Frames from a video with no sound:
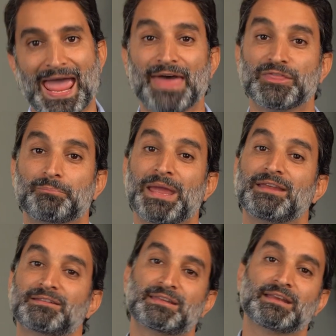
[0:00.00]
at the
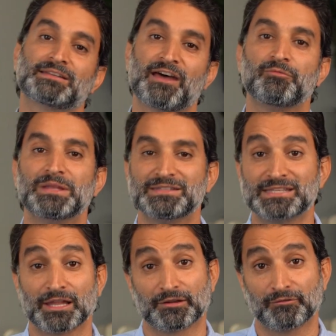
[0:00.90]
pace things have been
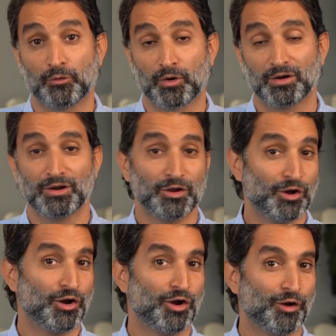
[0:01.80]
selling for.
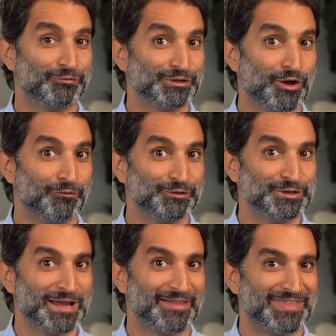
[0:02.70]
Hopefully
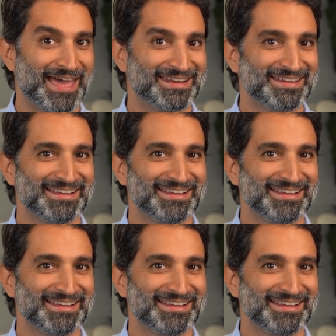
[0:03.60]
you got that.